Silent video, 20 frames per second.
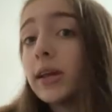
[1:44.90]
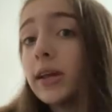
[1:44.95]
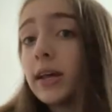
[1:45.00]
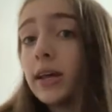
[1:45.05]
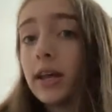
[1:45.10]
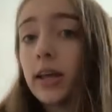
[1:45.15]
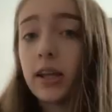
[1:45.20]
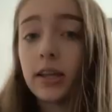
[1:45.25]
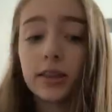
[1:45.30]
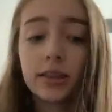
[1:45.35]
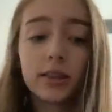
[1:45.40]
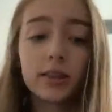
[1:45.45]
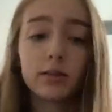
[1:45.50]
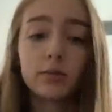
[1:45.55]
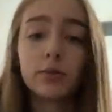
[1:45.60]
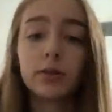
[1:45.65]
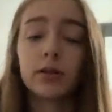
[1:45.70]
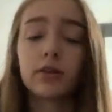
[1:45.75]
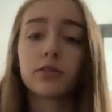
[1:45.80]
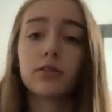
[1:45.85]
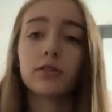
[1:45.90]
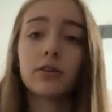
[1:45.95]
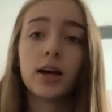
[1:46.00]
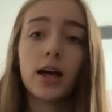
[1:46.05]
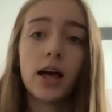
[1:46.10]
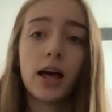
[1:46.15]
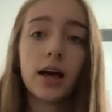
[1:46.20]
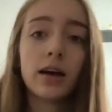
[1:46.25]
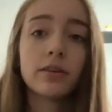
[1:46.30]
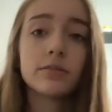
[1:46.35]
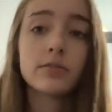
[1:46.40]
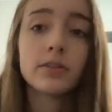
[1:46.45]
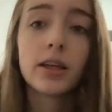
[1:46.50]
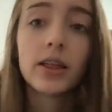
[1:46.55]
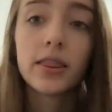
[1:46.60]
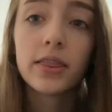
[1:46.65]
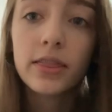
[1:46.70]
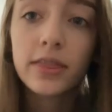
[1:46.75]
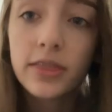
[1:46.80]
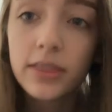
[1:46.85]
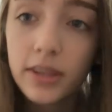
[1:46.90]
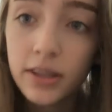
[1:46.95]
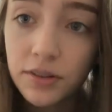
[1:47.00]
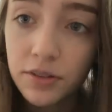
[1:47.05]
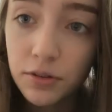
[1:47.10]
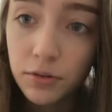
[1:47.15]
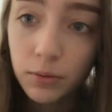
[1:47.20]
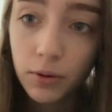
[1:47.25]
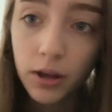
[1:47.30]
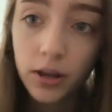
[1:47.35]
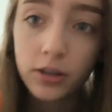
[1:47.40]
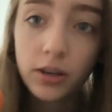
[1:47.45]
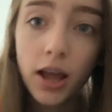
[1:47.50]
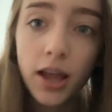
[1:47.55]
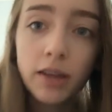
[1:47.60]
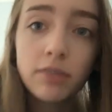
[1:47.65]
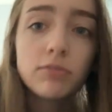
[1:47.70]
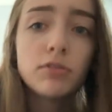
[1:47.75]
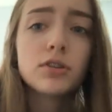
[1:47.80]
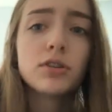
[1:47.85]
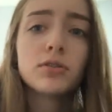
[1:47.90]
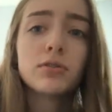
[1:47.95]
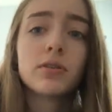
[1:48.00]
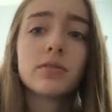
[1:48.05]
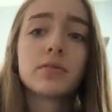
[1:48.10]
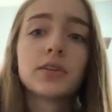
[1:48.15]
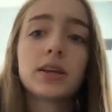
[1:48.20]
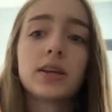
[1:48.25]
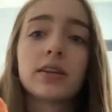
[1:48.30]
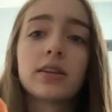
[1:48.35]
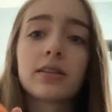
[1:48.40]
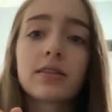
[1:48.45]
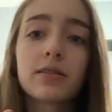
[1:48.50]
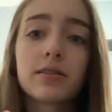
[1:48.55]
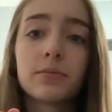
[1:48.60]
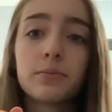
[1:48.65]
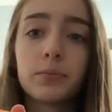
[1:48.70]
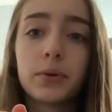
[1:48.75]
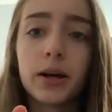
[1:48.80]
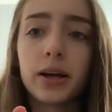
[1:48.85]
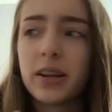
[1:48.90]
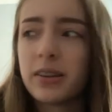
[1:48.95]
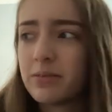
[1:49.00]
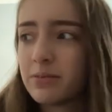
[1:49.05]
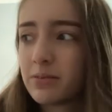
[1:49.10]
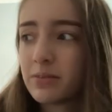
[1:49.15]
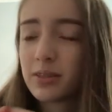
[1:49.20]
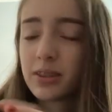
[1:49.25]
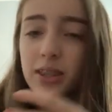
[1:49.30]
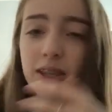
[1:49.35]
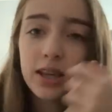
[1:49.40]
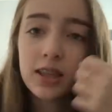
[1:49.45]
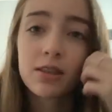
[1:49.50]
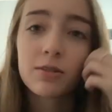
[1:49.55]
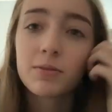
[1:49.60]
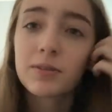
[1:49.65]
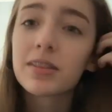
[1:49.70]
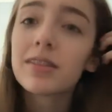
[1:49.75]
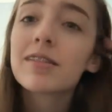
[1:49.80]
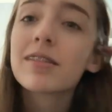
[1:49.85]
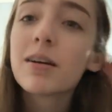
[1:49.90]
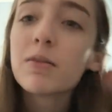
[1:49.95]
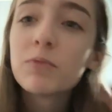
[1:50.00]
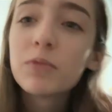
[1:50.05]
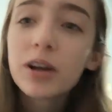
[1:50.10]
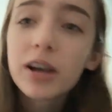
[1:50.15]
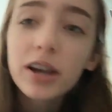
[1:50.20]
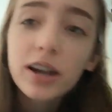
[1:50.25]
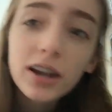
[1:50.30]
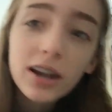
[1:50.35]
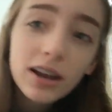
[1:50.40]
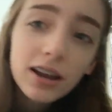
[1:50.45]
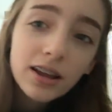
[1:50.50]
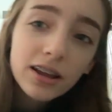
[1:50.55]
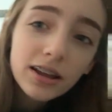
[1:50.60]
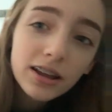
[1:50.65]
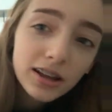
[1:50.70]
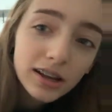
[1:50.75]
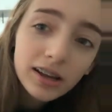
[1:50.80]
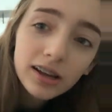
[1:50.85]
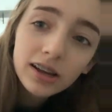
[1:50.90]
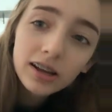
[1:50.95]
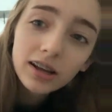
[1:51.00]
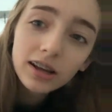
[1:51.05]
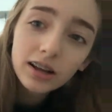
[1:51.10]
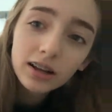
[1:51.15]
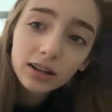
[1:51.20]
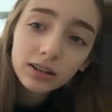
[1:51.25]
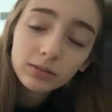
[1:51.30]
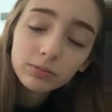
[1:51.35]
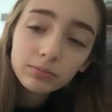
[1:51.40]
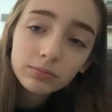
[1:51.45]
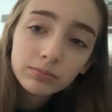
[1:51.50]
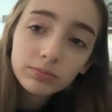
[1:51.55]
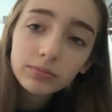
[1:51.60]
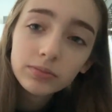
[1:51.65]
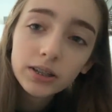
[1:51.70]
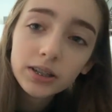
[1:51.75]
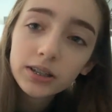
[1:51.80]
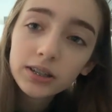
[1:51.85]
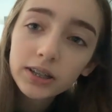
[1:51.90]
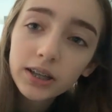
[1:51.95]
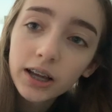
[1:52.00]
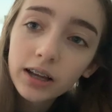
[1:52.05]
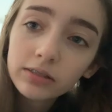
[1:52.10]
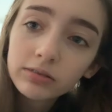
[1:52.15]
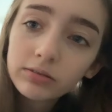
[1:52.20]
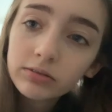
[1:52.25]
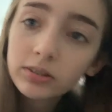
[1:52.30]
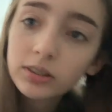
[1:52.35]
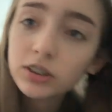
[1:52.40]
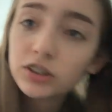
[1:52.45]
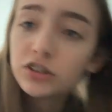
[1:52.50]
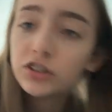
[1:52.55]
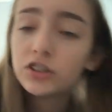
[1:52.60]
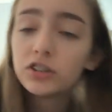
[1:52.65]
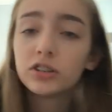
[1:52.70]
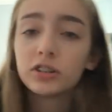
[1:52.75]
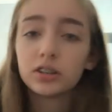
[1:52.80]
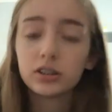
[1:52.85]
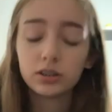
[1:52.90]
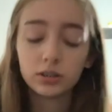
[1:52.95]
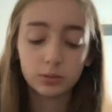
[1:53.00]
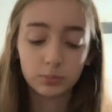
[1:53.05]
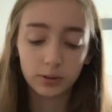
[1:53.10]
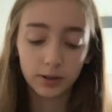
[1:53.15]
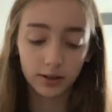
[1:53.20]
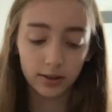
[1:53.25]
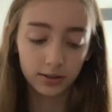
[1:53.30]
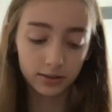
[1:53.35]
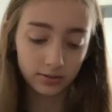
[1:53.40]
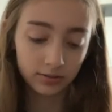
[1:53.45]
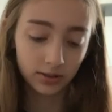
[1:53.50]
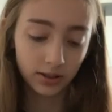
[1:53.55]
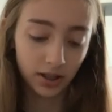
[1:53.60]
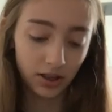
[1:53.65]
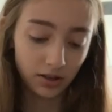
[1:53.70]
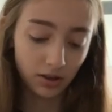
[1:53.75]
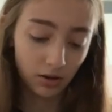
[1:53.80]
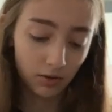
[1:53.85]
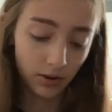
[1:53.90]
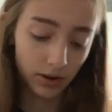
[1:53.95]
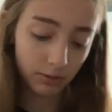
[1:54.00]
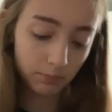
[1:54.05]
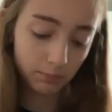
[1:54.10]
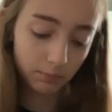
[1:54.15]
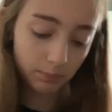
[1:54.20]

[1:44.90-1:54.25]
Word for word: And we also have this one. I have two of these, but the other one's somewhere. Um, yeah. It's a little ball side doing